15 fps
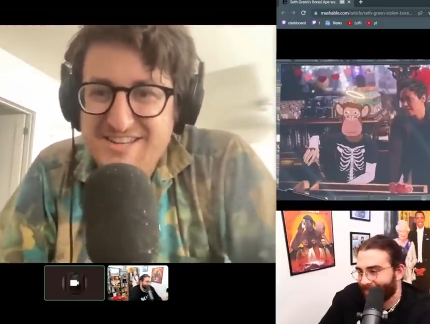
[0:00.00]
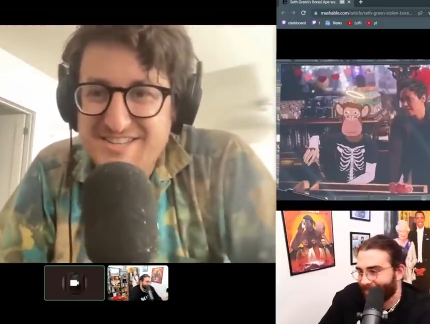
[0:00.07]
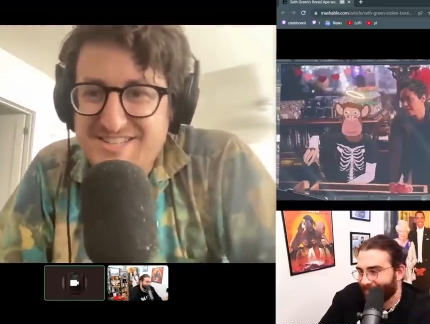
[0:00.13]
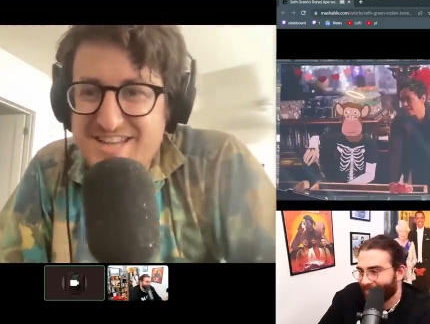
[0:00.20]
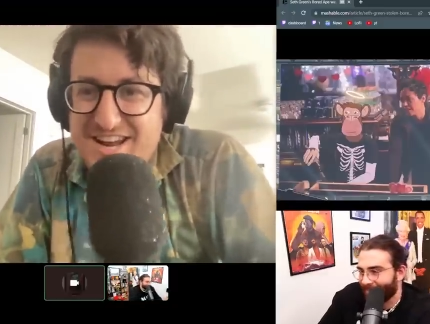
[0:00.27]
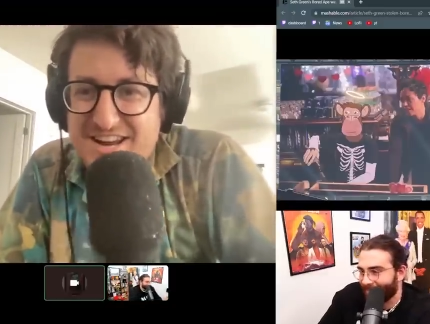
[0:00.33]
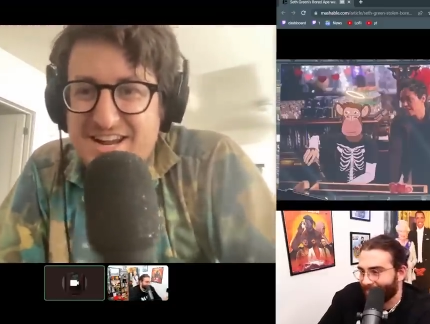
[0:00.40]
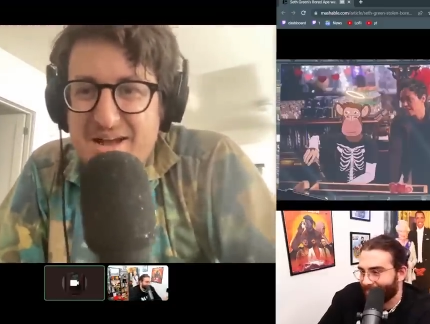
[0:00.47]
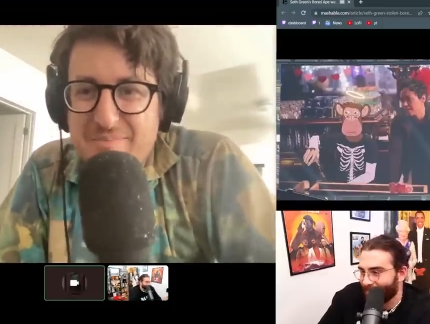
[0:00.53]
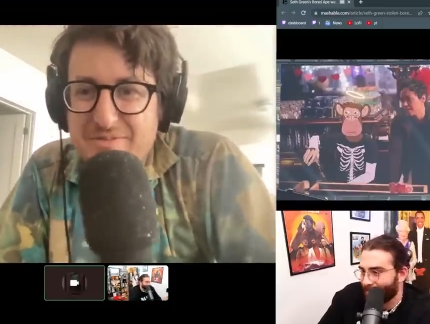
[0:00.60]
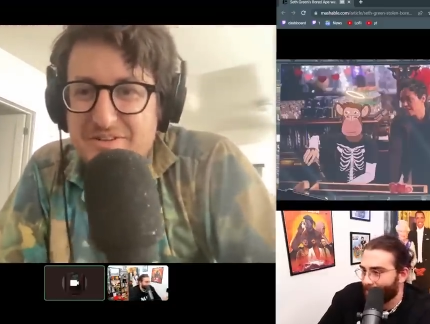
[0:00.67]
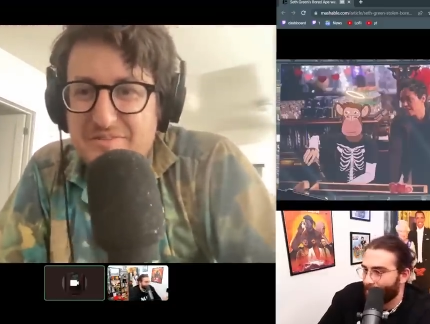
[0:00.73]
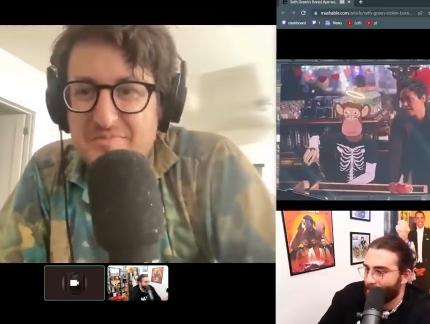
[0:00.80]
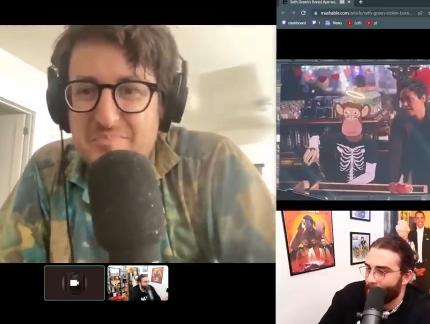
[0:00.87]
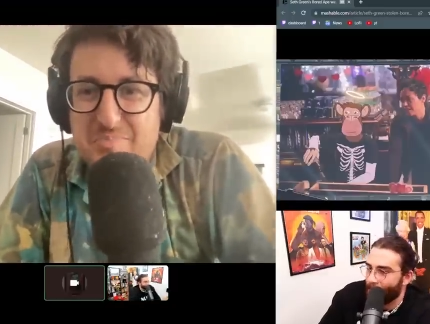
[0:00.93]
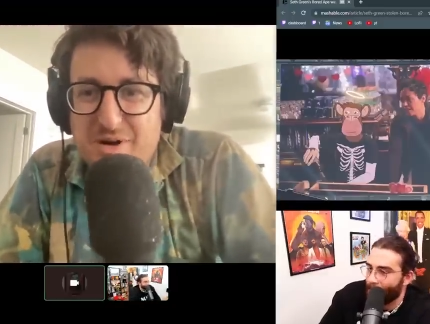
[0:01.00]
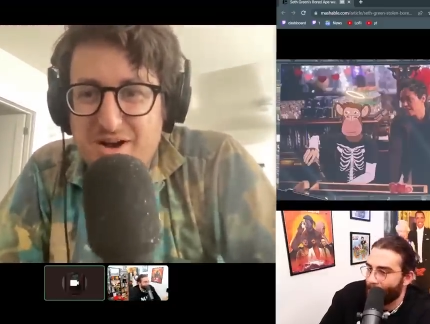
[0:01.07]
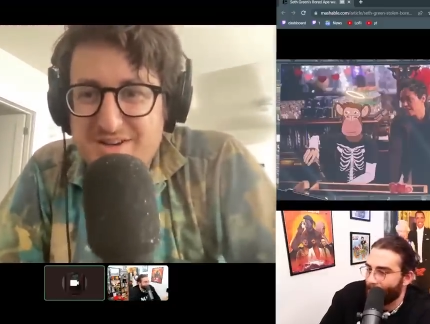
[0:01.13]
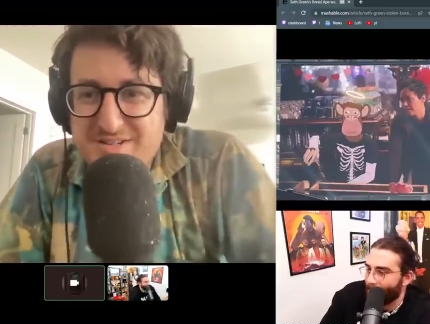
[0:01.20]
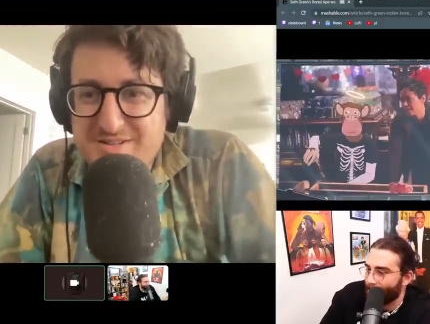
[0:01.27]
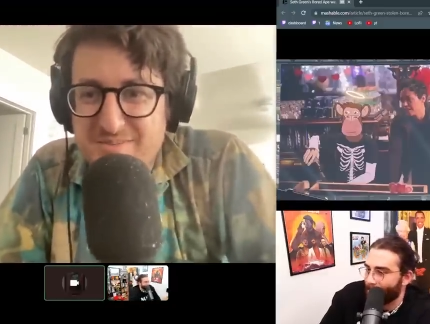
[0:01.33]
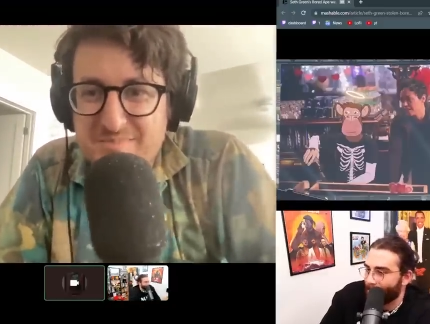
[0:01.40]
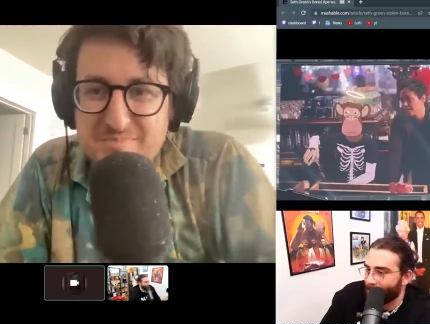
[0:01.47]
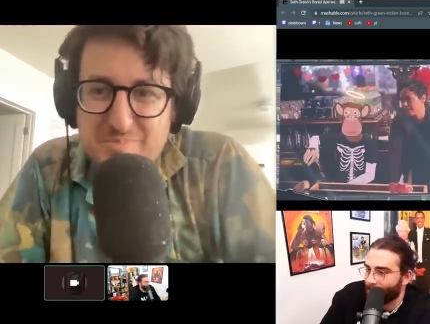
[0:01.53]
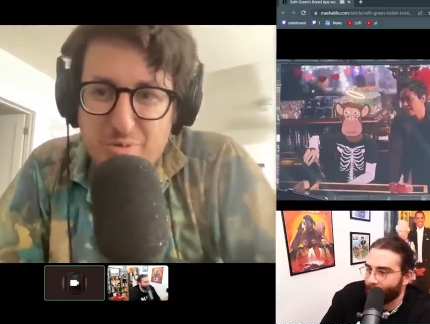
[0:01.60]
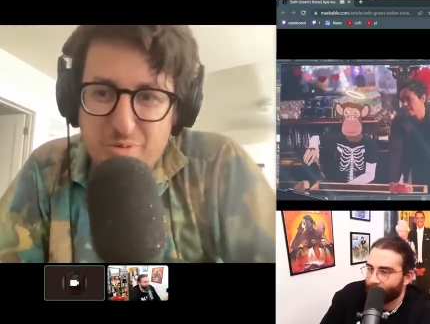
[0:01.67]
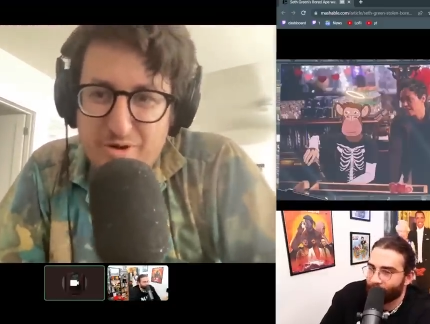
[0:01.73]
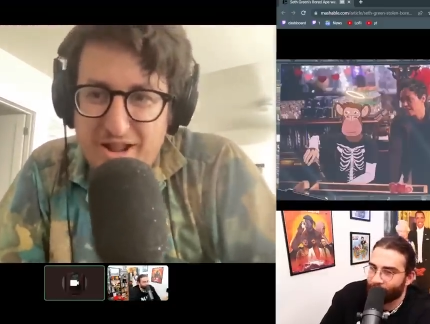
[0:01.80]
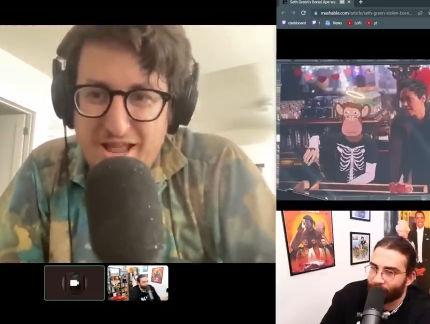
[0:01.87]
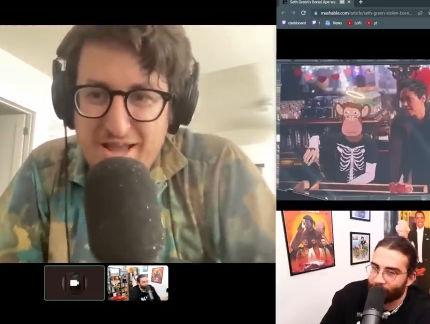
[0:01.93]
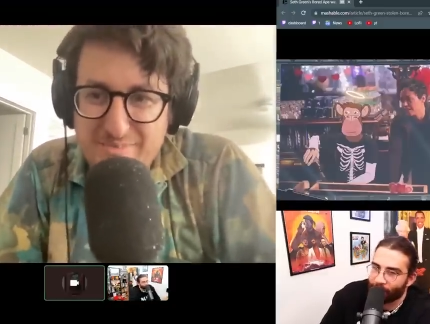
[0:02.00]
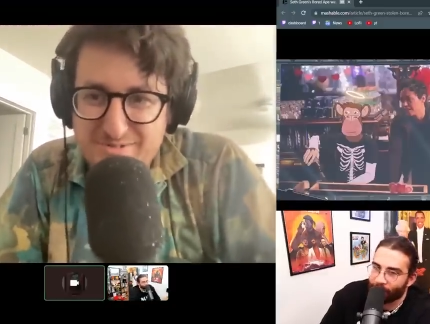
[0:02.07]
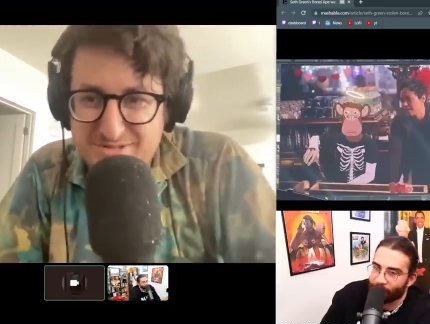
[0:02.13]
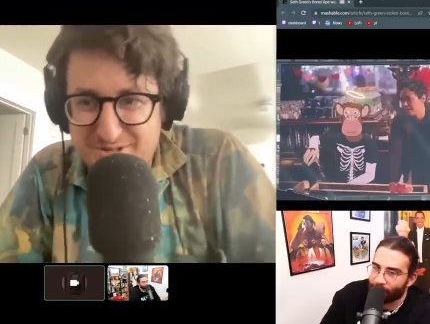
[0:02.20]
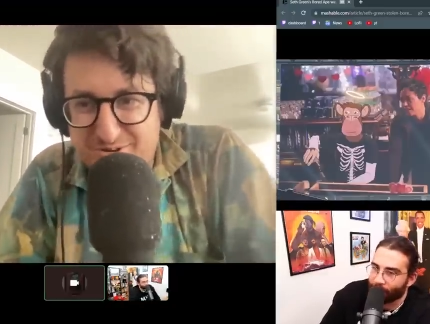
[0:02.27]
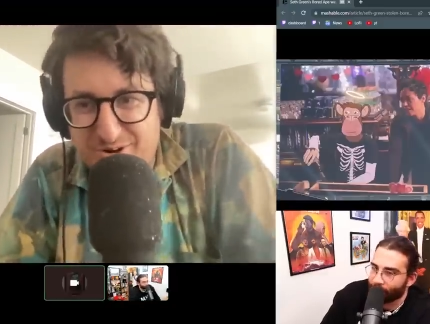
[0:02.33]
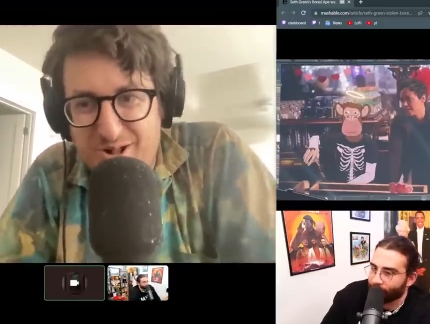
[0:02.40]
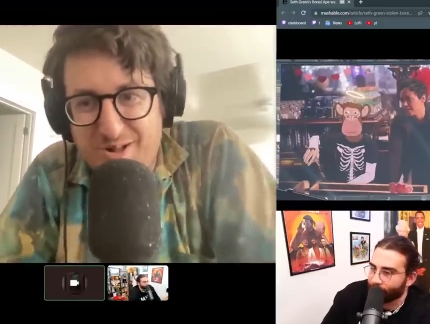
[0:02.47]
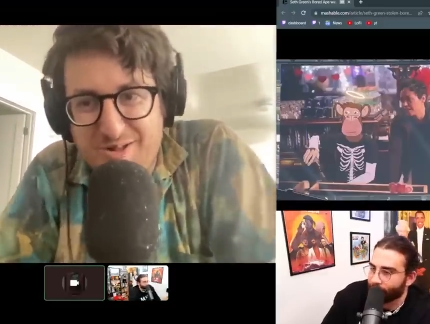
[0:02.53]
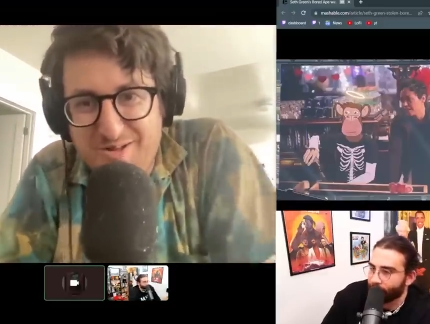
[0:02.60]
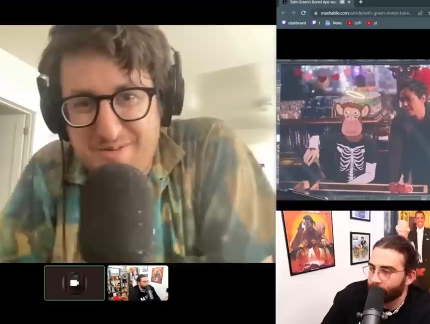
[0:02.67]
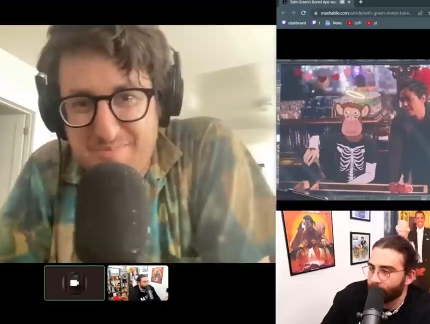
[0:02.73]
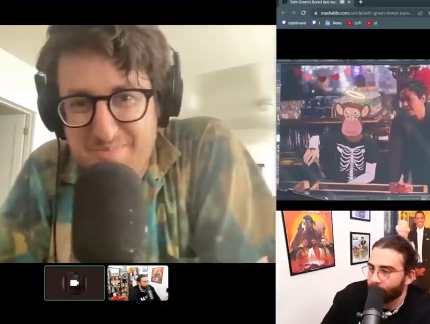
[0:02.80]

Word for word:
Speaker 1: I just get a couple of buxom bored apes to crawl